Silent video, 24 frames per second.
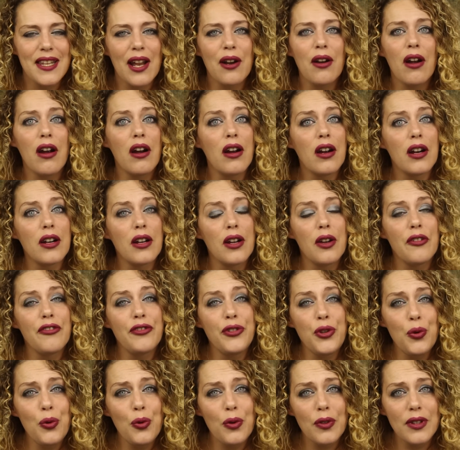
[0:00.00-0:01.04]
There are a
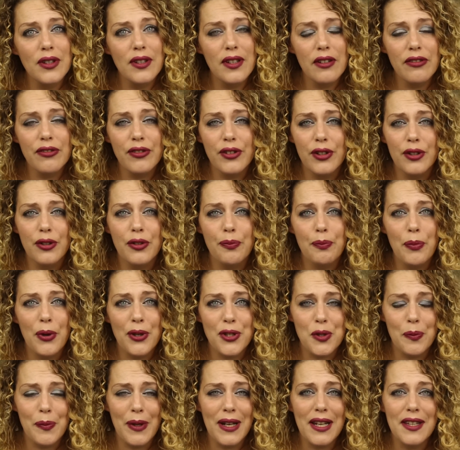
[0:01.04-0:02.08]
few different
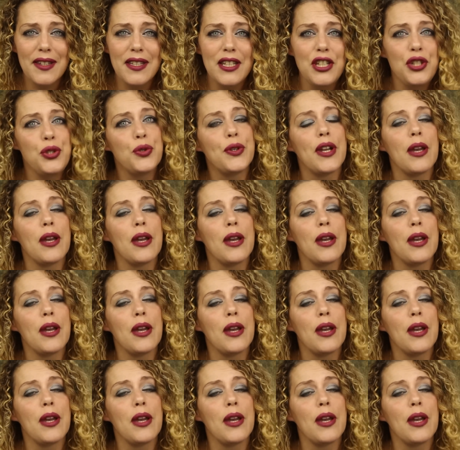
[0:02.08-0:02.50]
possibilities.